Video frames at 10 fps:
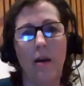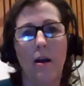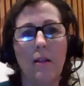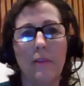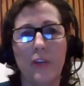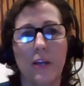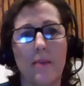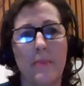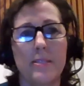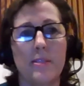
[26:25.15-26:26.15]
all of the
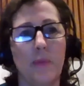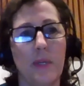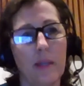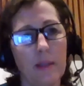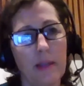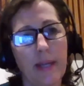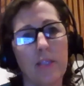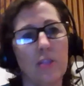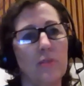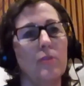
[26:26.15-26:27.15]
comments that we
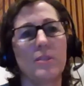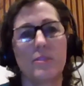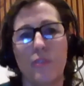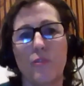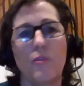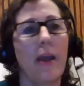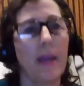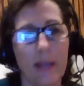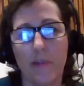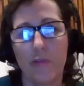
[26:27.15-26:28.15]
collect through this
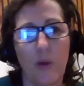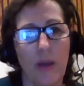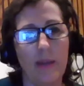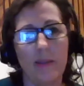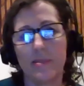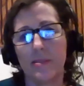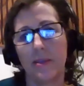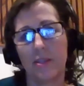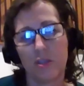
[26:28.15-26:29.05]
variety of ways